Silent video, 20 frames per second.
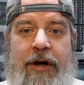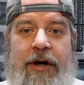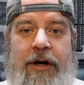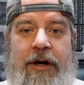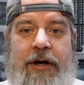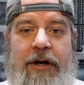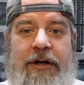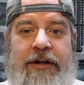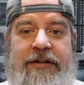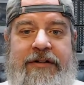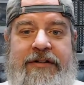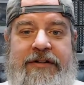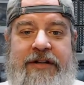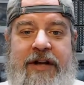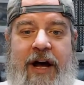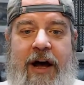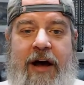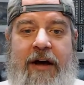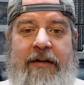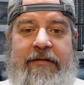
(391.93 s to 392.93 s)
Good
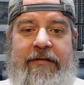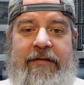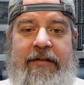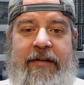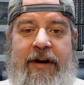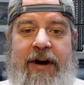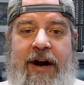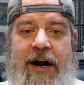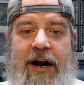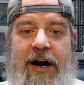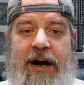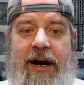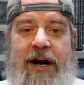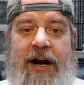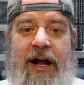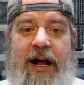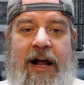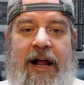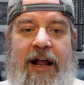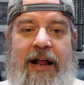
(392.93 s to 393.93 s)
stuff.
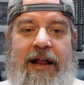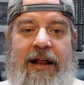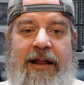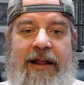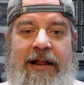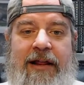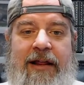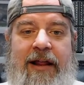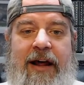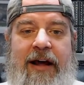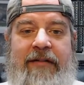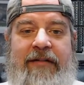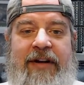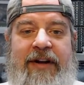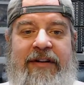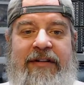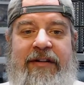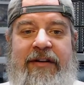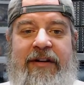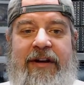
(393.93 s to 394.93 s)
Love
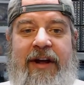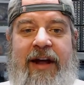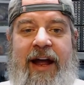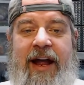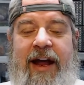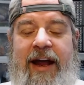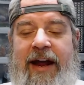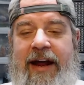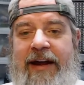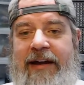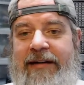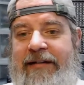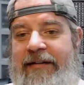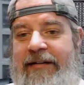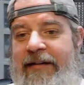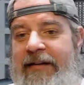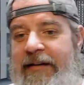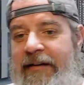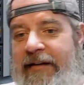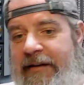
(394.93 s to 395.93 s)
it. And
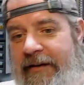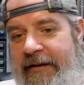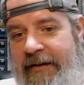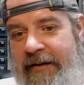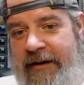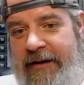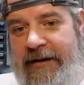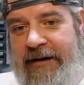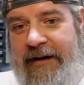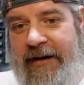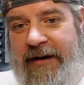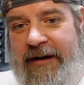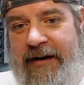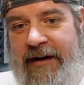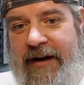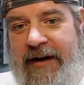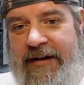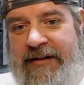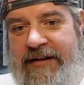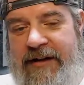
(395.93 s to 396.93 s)
there
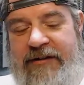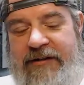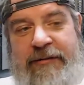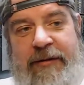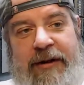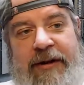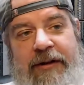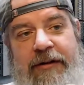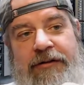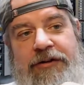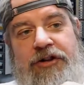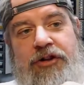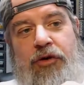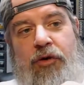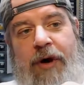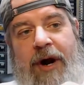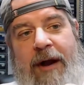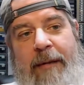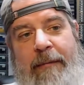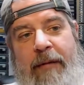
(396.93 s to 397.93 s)
seems to be a little
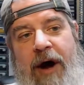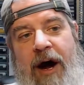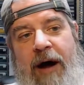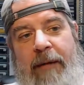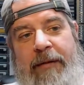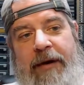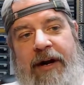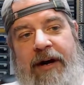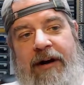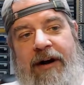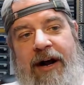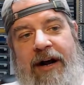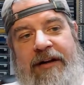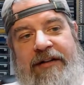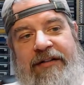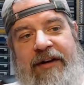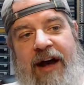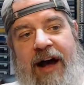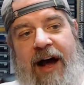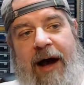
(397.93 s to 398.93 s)
trim up here on
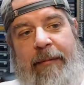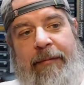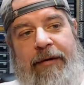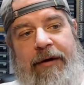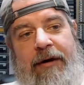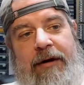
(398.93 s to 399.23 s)
top,